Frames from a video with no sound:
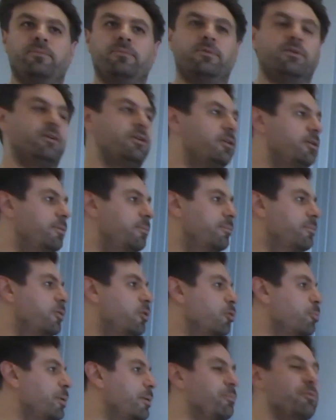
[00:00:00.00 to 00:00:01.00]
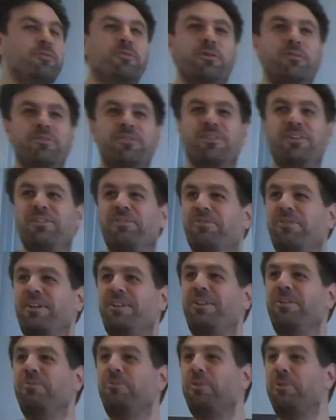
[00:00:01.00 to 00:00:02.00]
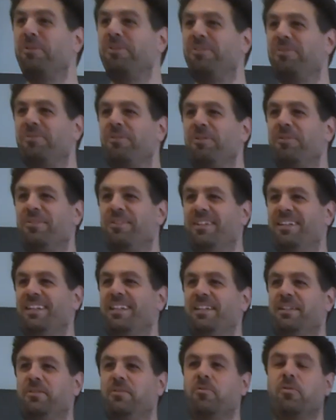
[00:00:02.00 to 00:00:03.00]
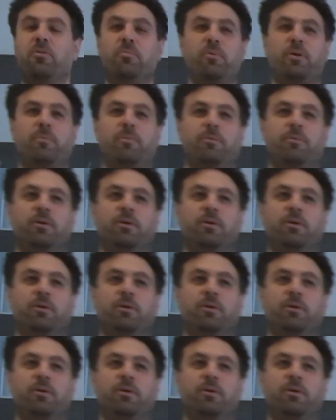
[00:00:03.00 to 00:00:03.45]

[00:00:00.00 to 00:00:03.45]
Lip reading: Hope I'm pronouncing it correctly. UN problem.